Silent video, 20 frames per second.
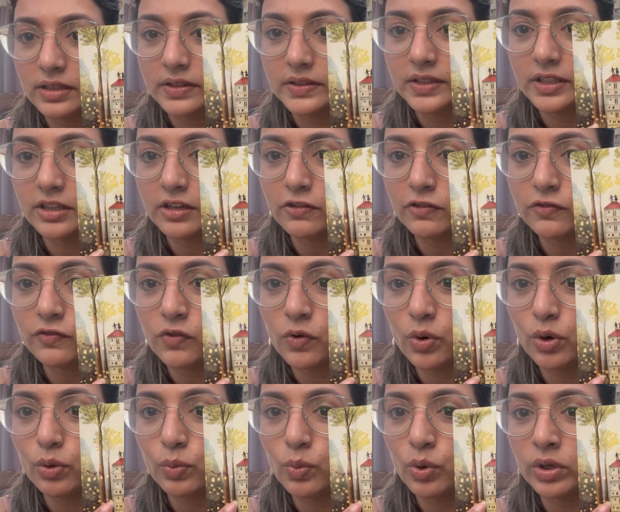There are
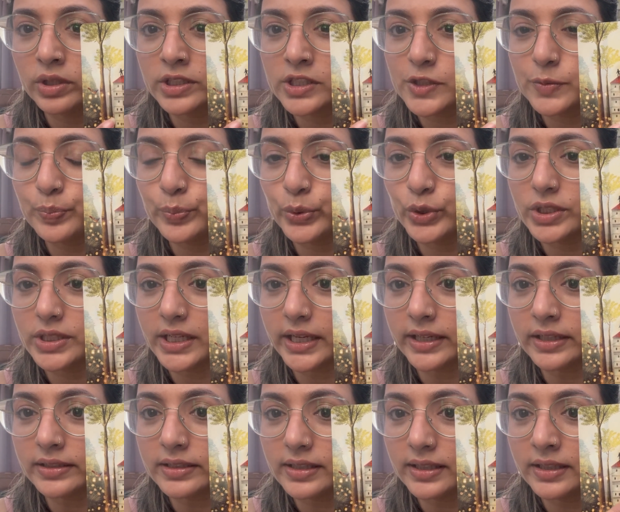4 wands
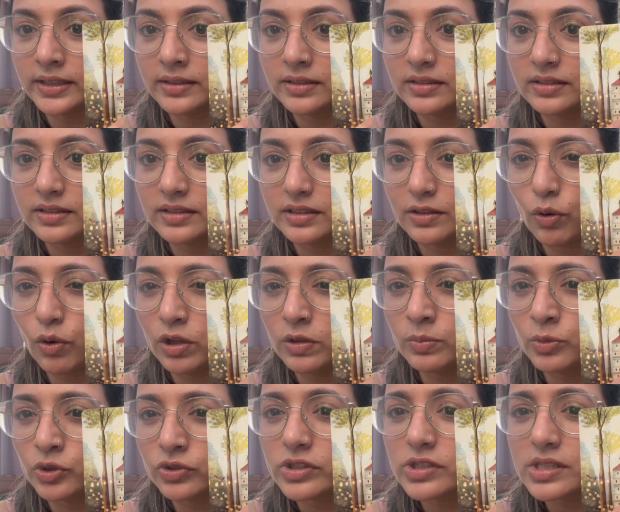protecting
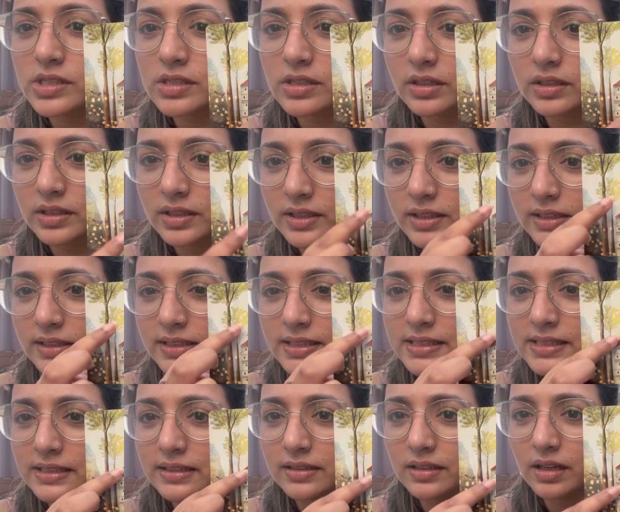almost
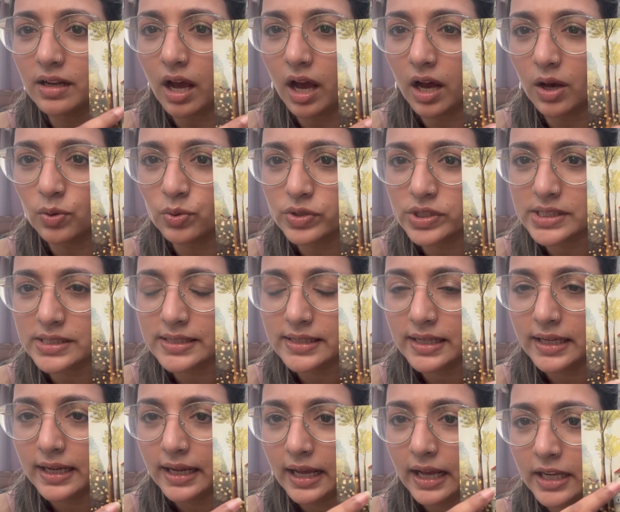this little house,
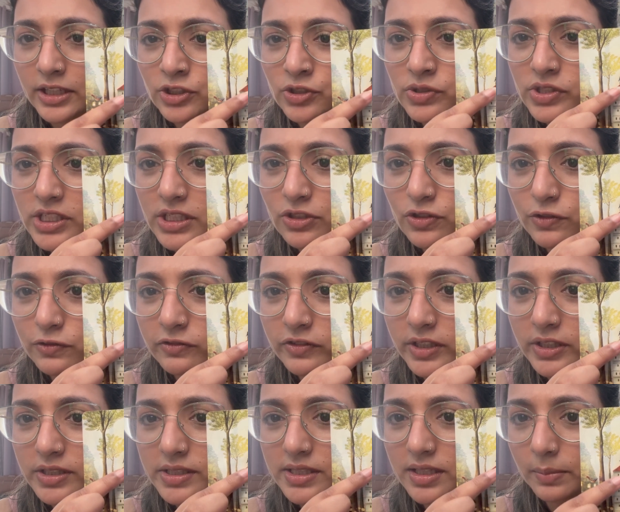and you see two
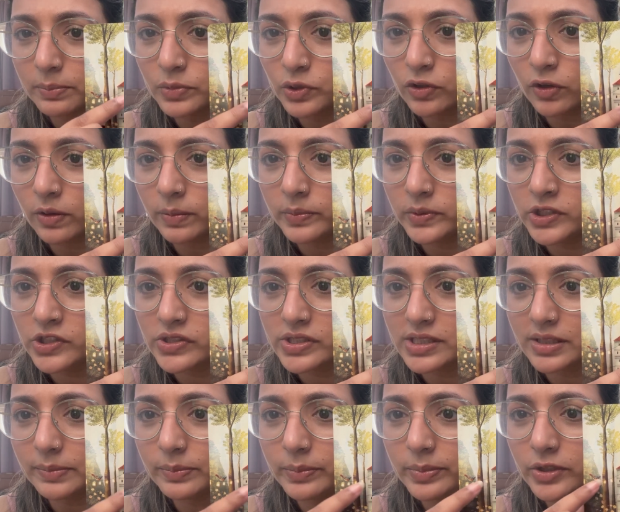figures up top, you
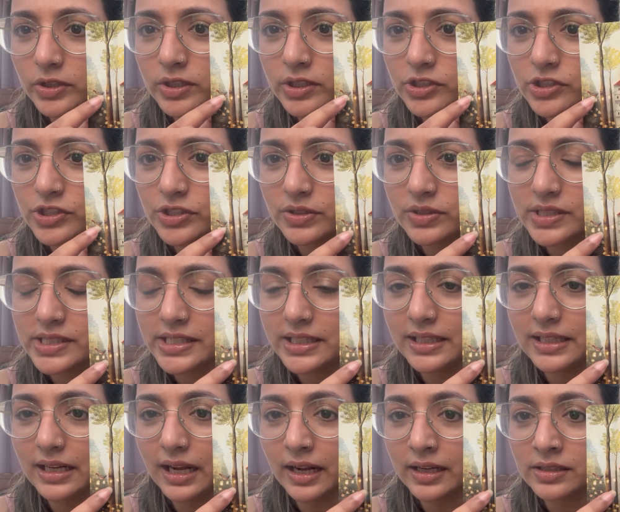see birds, you see
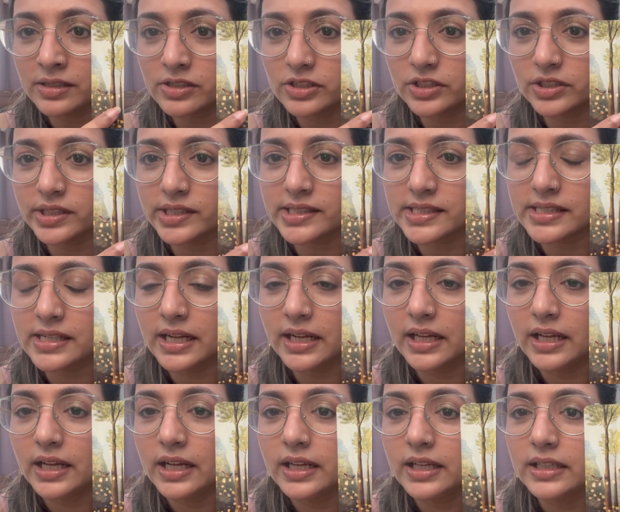lanterns.
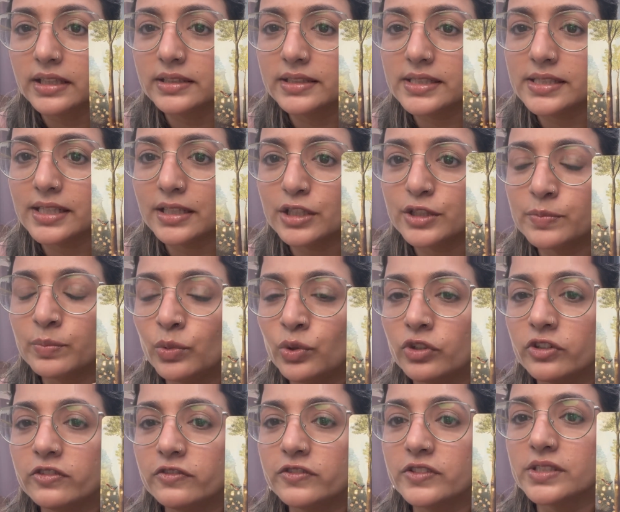This has
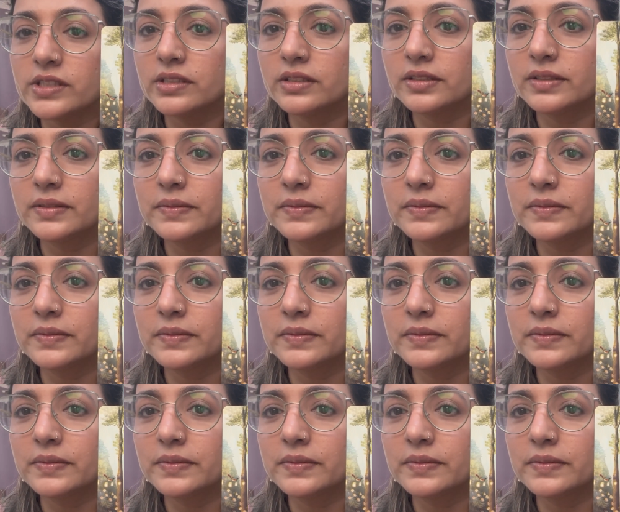more of a